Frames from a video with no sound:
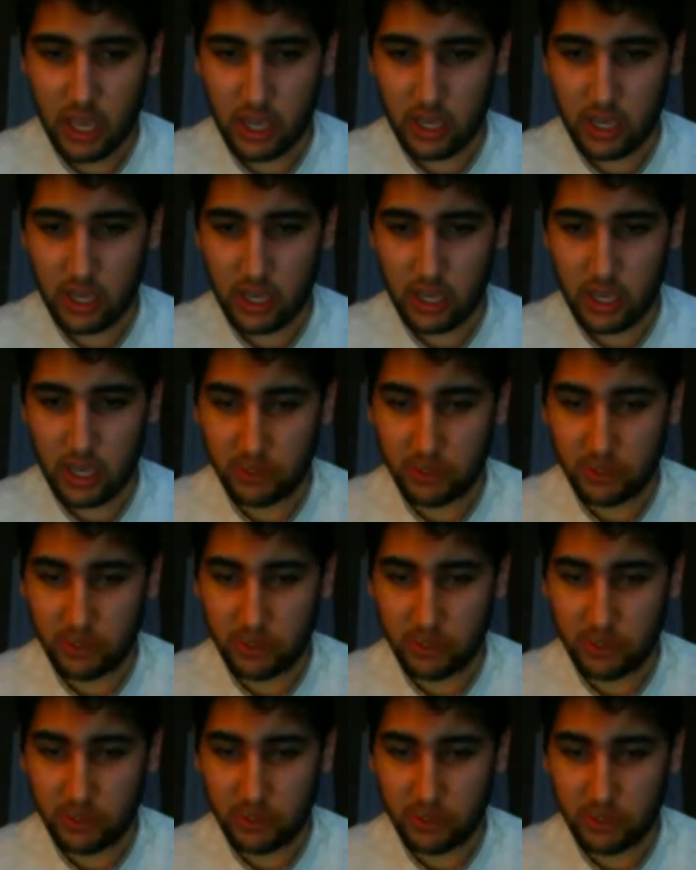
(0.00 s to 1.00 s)
If you
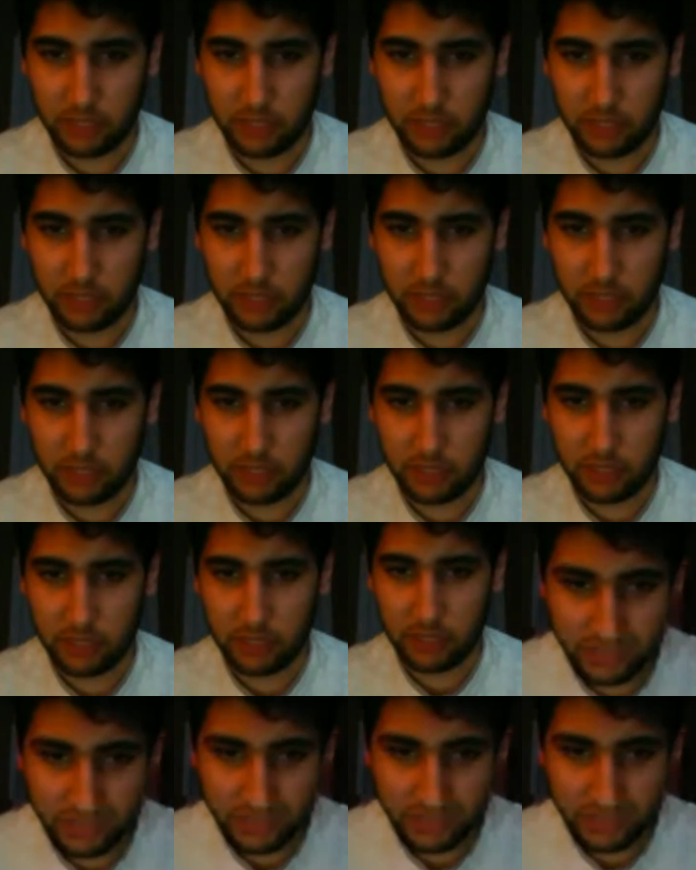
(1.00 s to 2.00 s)
remember Invader Sim,
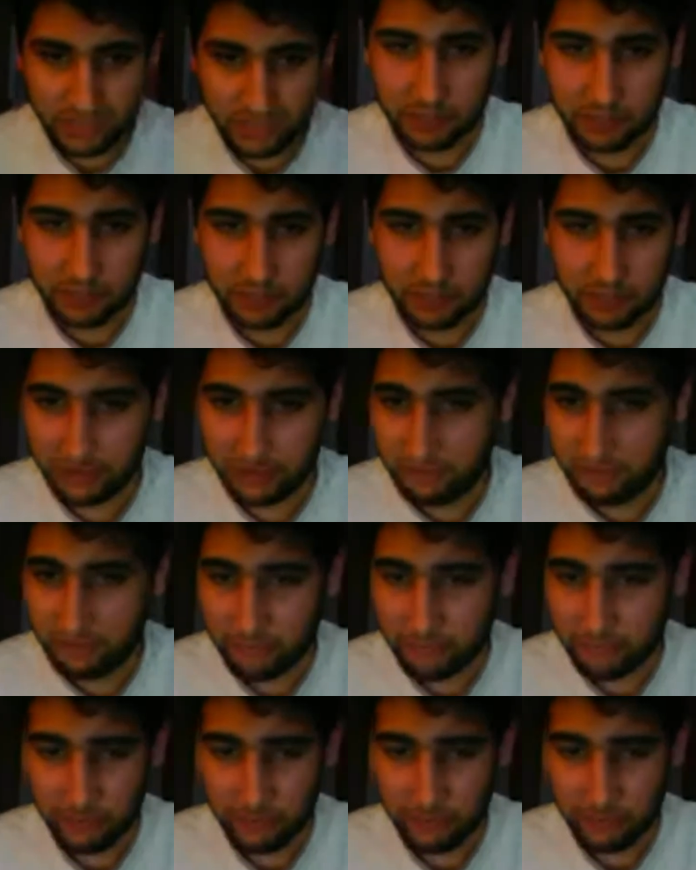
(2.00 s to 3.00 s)
a
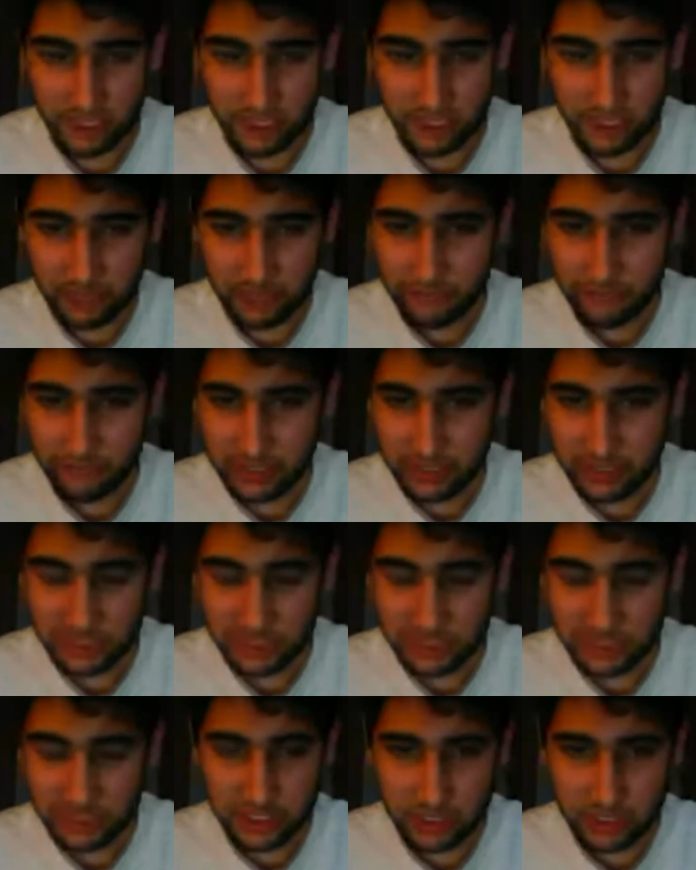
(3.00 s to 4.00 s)
really funny
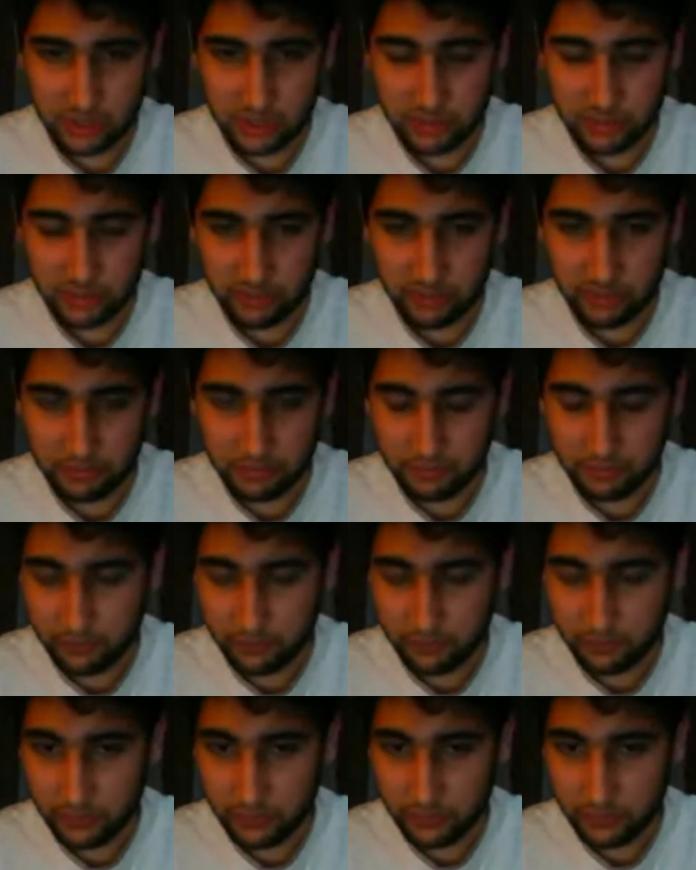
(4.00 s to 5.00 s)
show from
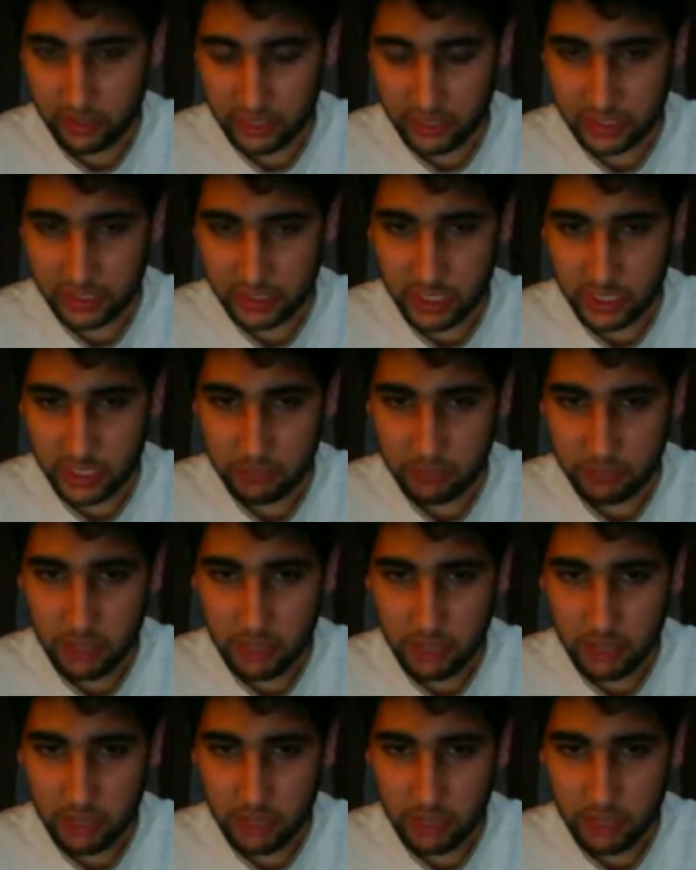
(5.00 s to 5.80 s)
that time,